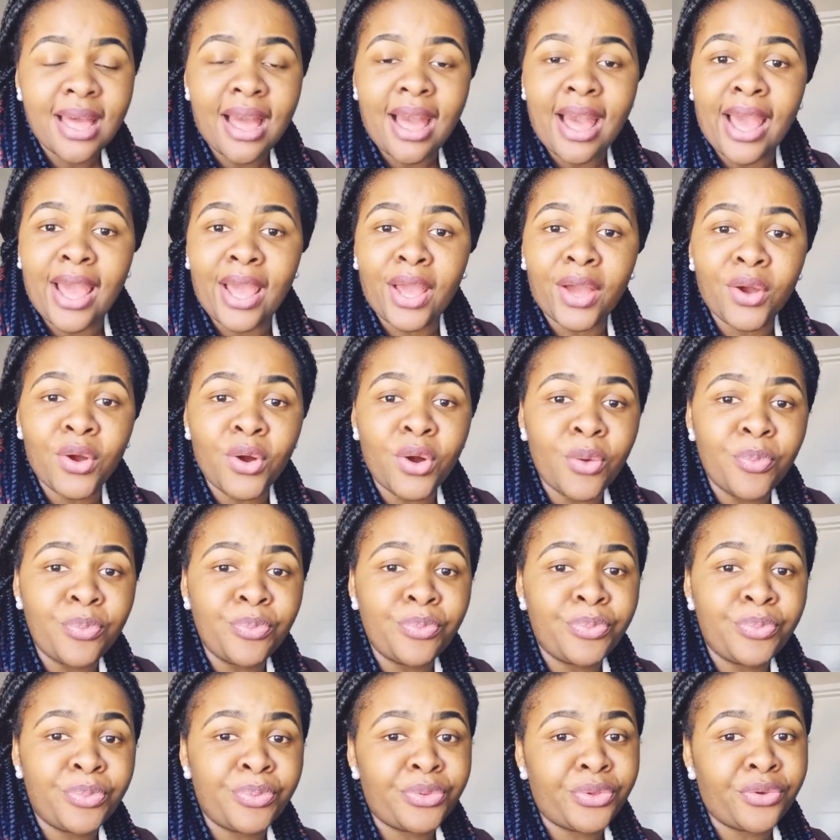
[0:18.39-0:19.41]
I
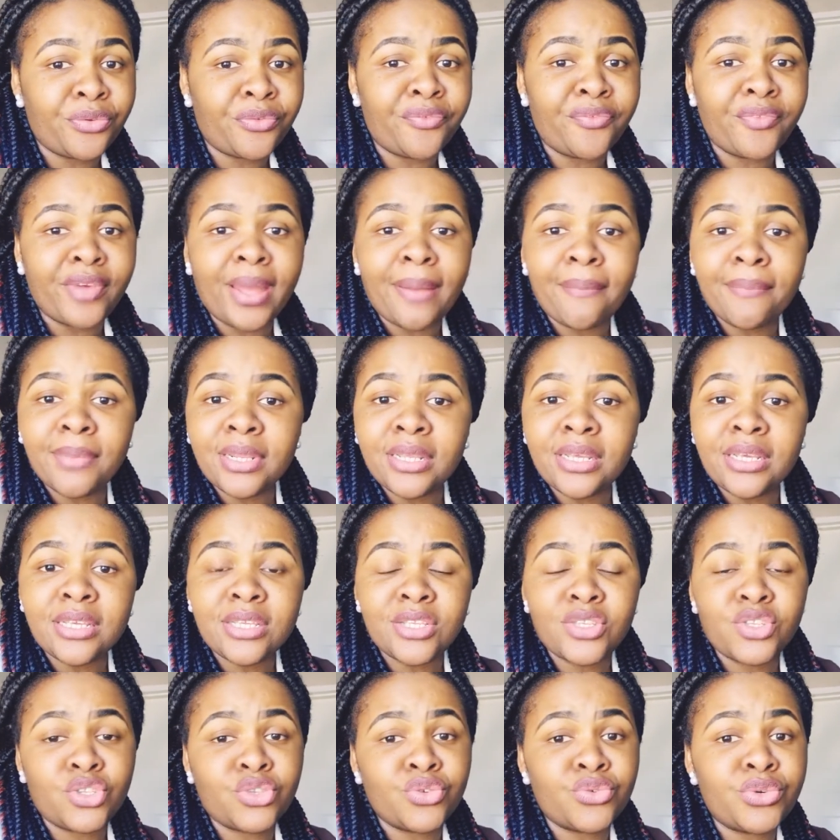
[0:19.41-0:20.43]
hope your family
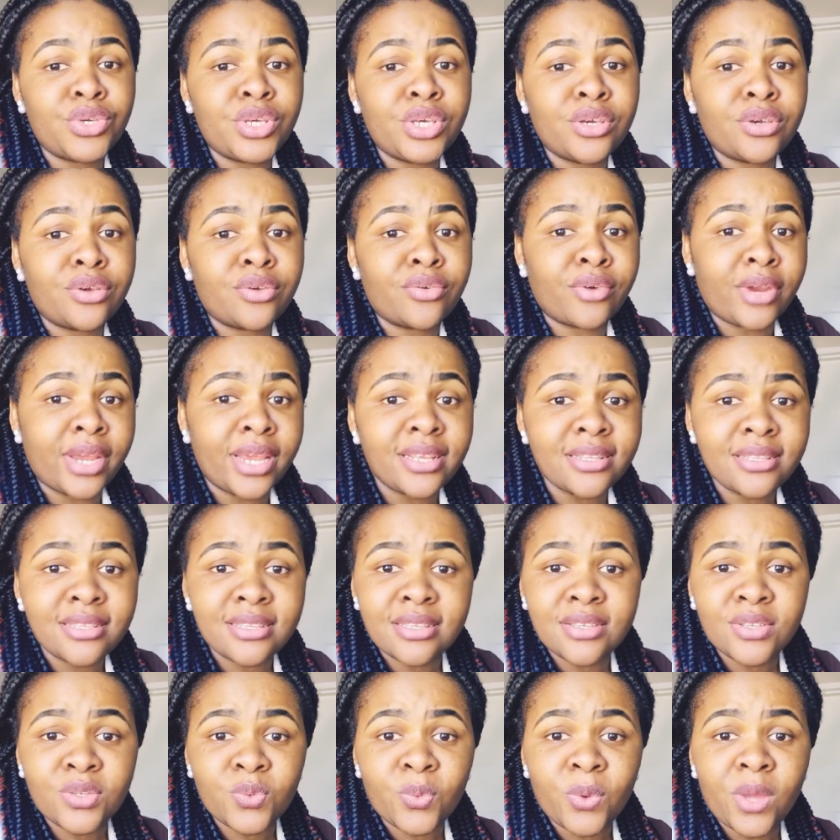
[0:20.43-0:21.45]
is doing great
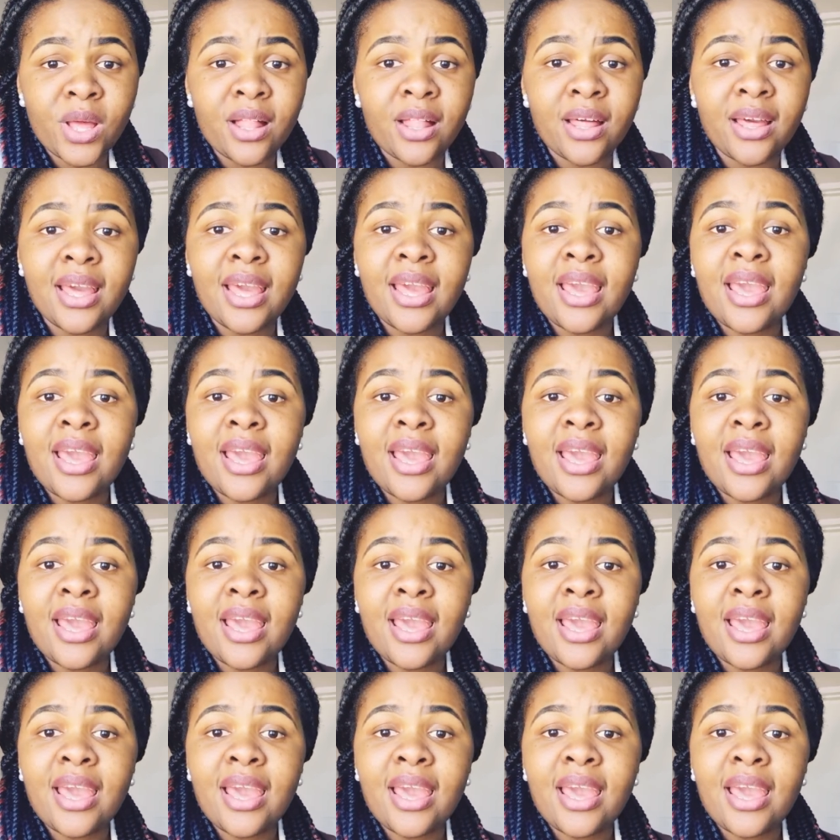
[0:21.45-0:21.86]
as well,